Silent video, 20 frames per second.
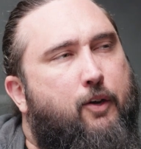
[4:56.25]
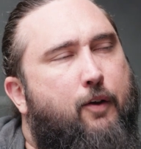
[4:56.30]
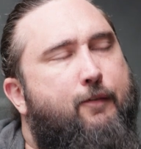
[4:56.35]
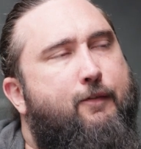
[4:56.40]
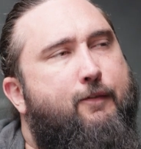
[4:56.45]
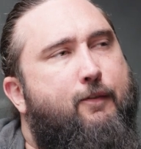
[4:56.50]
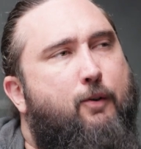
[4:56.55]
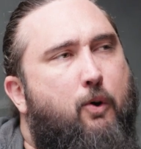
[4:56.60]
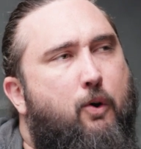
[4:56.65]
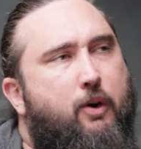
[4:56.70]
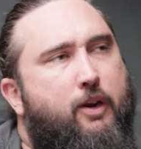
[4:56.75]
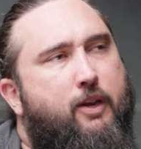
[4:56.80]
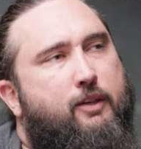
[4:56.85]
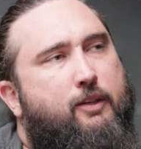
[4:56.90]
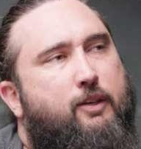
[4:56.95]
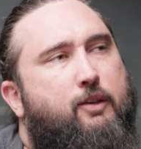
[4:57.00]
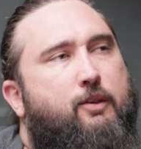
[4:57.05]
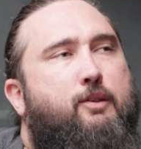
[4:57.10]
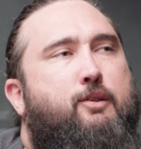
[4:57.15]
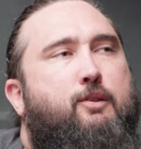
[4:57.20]
Ford
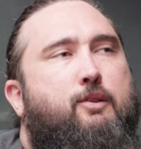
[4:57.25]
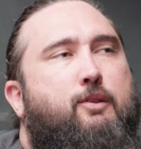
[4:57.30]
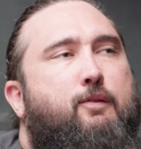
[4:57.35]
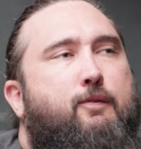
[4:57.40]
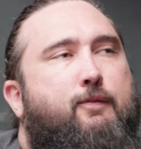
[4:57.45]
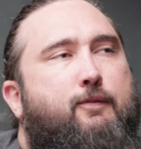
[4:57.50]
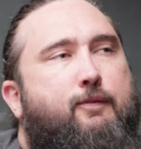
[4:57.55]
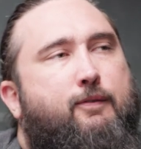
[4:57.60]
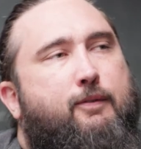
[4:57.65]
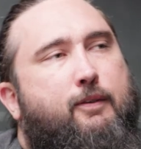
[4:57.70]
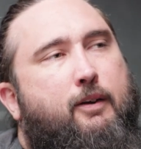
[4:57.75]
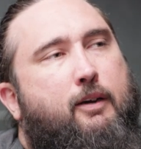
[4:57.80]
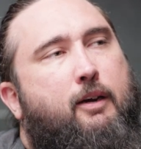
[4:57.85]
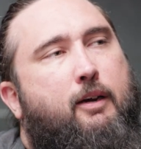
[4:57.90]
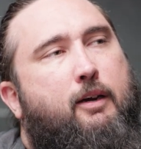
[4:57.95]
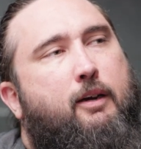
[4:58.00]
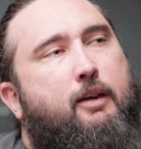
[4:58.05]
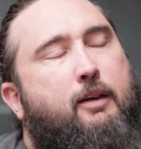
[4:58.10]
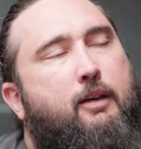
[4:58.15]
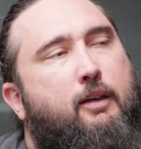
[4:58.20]
is your sort of
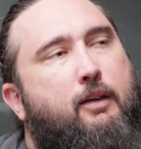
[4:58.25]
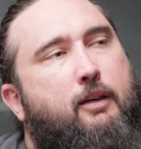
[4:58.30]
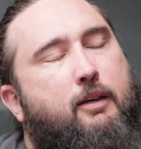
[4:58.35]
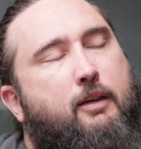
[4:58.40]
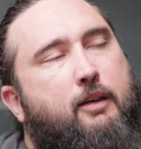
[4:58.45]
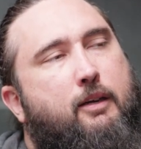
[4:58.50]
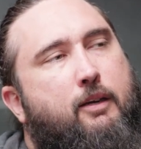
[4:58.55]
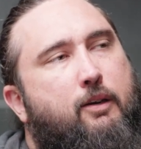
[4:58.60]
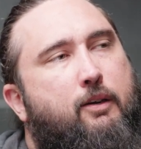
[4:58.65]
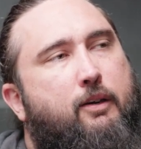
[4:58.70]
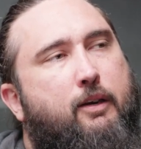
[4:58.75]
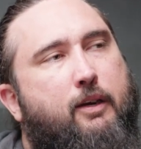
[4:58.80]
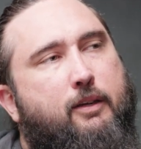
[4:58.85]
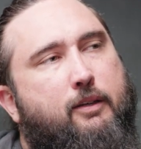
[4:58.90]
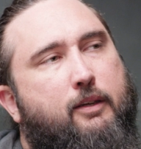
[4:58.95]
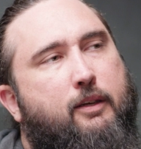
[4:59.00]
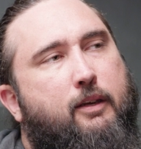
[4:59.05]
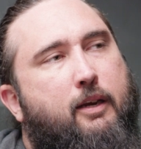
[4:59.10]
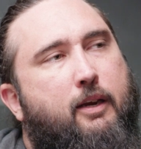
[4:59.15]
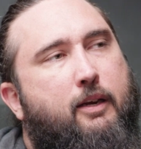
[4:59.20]

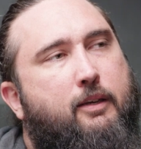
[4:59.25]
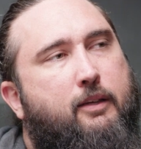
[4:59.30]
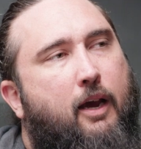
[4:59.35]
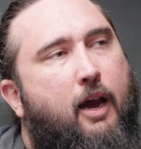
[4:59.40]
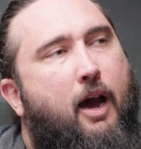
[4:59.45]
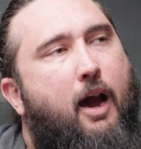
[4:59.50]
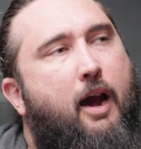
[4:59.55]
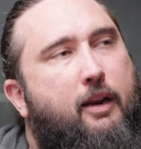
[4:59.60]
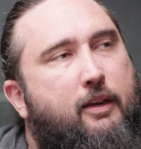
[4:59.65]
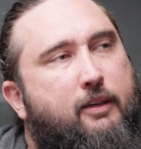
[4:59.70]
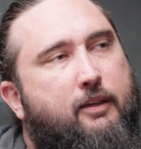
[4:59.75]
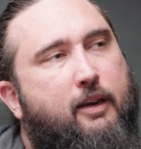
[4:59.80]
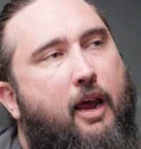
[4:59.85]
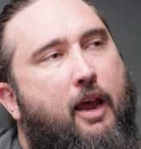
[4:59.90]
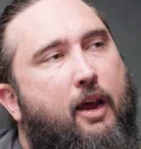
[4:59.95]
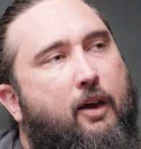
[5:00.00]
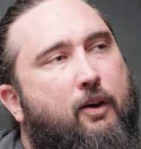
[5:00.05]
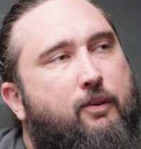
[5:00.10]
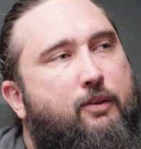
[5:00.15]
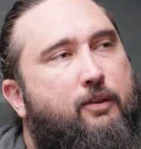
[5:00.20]
he's a hard as
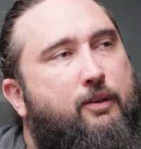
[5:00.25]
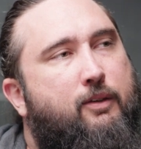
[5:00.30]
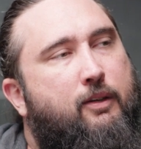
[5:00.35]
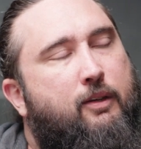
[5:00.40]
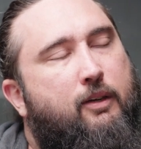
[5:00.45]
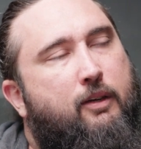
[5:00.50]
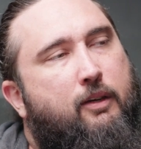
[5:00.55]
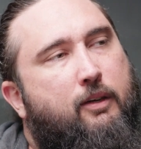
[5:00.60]
nails,